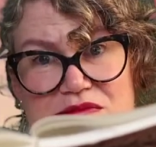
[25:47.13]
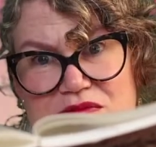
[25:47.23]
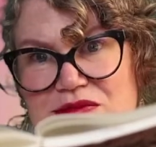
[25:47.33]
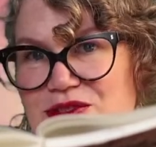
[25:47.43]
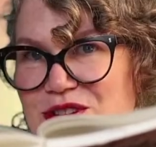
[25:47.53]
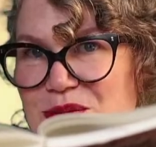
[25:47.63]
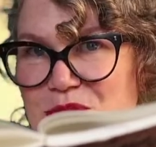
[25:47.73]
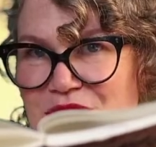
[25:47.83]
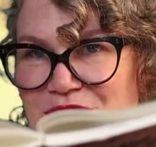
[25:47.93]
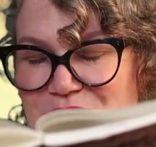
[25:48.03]

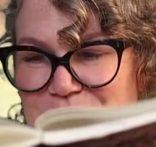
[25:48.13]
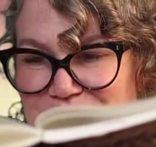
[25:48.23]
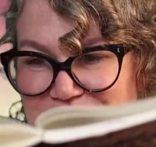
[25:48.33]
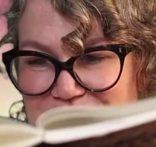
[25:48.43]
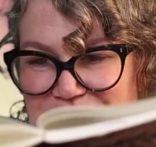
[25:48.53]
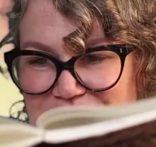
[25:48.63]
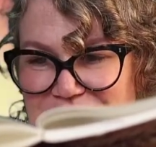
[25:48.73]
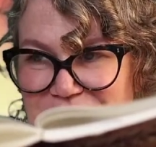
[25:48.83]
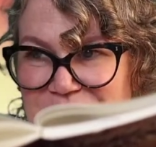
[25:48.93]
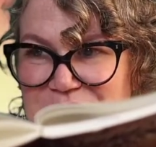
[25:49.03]
"Something, I think," the
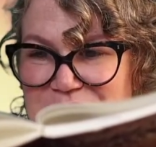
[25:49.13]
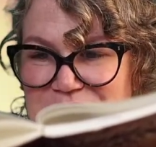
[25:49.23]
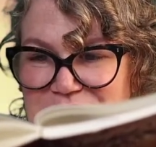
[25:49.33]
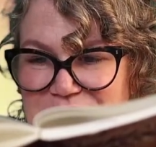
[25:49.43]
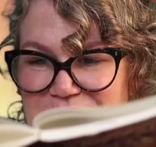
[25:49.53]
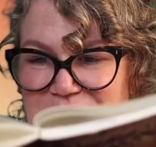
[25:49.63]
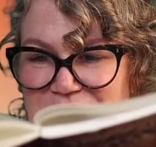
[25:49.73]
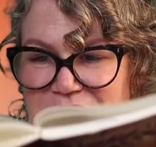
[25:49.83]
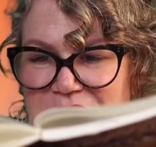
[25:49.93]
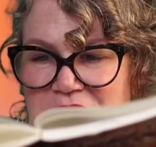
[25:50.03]
ghost insisted.
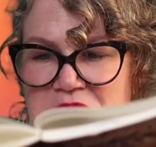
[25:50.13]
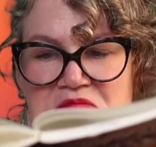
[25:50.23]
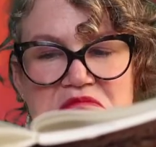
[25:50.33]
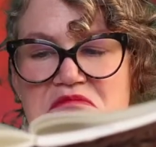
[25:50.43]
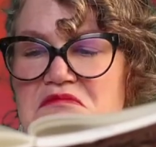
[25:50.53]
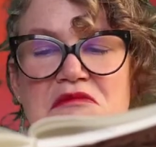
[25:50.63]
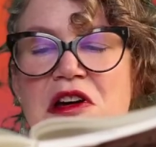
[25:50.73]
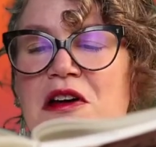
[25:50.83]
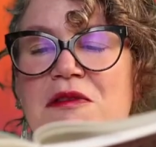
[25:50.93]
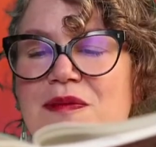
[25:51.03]

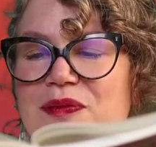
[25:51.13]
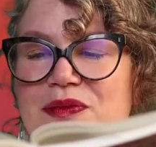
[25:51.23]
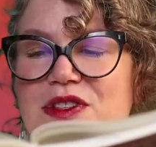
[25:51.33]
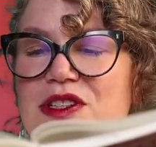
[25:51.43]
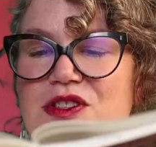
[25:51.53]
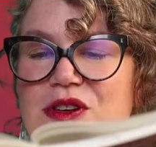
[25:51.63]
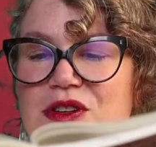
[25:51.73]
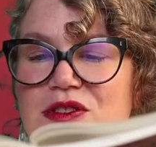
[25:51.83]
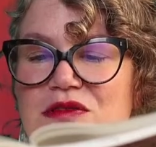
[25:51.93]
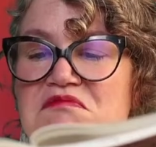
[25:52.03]
"No," said
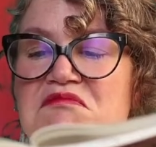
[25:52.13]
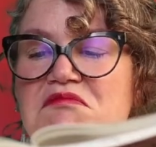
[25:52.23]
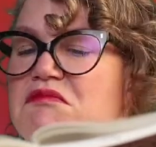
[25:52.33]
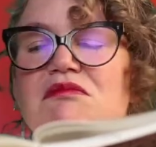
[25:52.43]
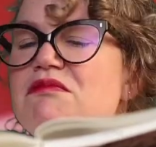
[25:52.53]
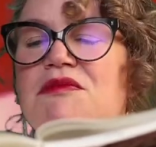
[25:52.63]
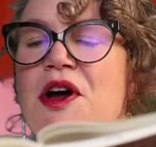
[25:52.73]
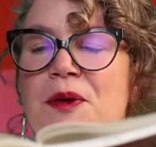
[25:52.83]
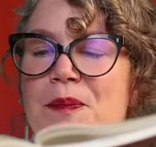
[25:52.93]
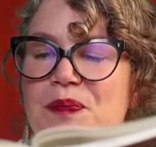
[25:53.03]
Scrooge.
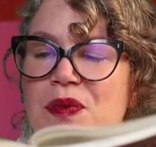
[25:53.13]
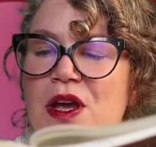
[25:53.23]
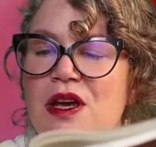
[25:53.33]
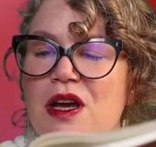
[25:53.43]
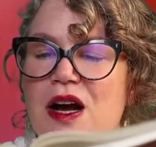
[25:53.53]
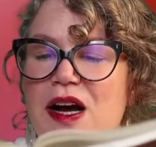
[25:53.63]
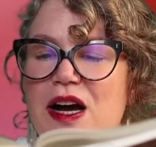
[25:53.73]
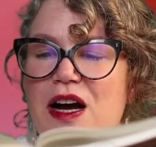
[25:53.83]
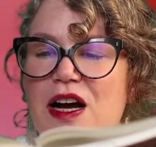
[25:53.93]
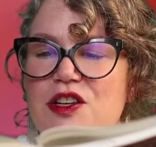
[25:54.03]
"No.
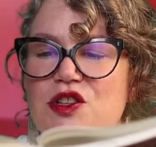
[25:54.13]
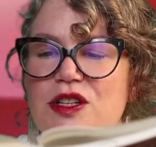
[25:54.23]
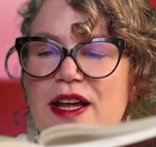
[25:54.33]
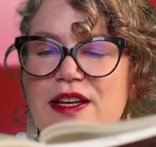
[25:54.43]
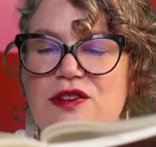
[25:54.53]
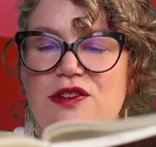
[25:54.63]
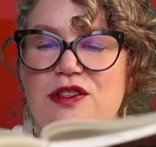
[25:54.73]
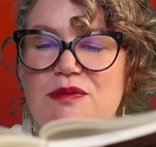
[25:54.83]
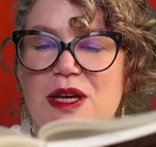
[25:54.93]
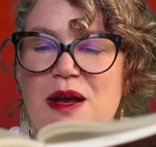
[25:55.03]
I should like to
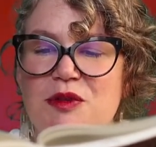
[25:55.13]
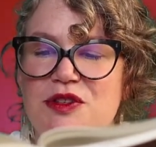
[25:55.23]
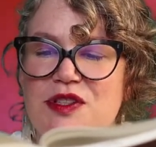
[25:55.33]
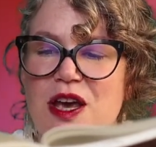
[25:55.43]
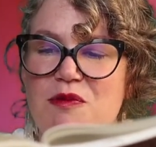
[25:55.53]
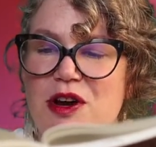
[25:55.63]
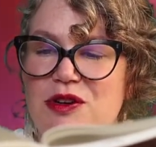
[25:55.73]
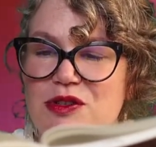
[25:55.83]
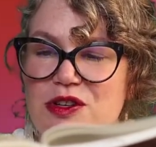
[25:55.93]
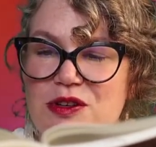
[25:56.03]
be able to say a word
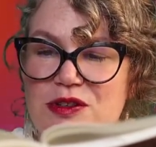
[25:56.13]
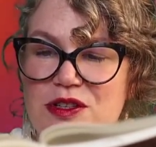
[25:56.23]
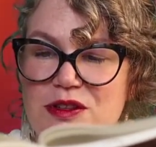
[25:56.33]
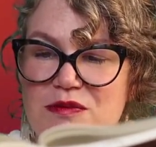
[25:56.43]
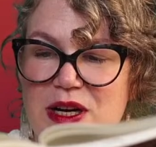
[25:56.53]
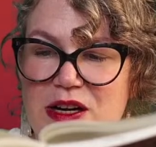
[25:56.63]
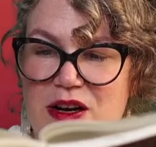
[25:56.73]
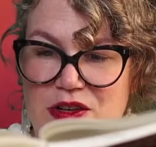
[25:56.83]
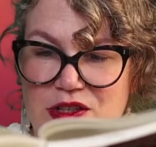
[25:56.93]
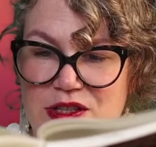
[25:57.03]
or two to my
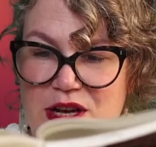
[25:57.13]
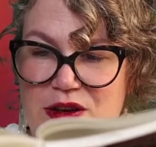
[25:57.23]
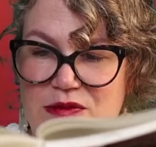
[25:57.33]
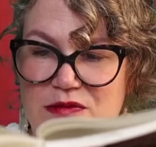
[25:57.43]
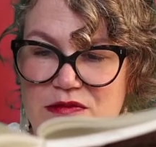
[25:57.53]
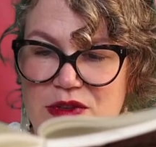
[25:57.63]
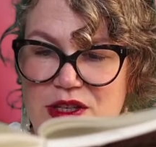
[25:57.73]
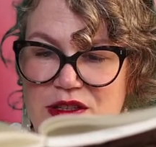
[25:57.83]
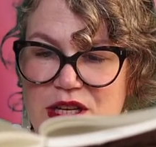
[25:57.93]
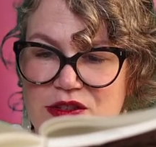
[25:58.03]
clerk just now.
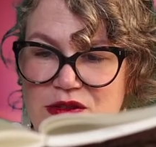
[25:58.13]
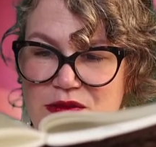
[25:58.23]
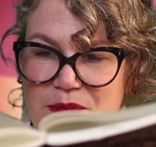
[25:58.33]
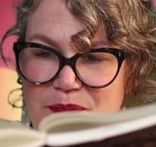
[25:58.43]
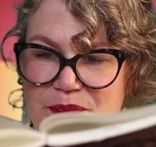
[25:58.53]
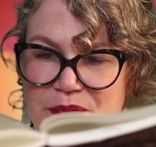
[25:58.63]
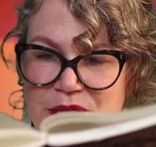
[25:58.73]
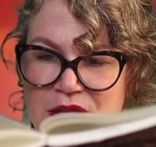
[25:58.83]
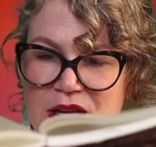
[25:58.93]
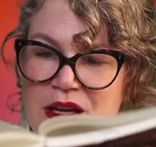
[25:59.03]
That's all."
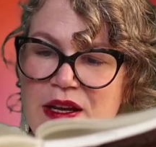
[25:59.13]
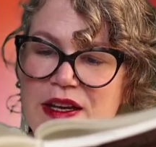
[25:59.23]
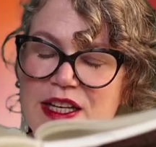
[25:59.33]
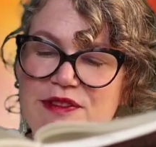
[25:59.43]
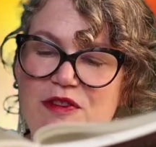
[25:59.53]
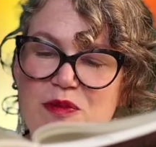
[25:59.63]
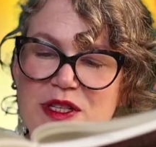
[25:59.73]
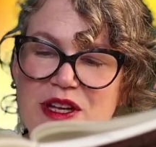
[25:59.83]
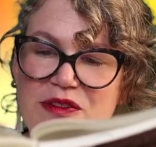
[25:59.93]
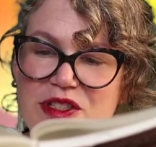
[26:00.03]
His former
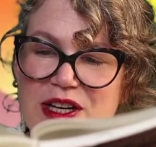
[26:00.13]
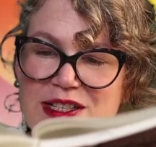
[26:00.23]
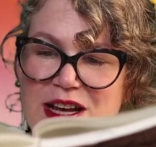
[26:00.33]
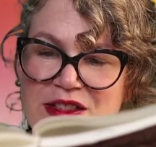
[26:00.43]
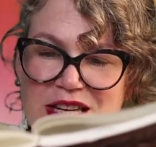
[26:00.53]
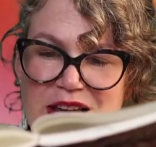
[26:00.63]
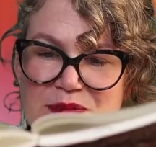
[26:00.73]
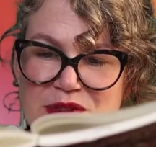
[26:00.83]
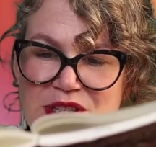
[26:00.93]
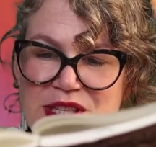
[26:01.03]
self turned down the
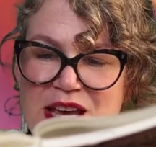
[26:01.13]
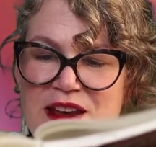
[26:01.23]
lamps as he gave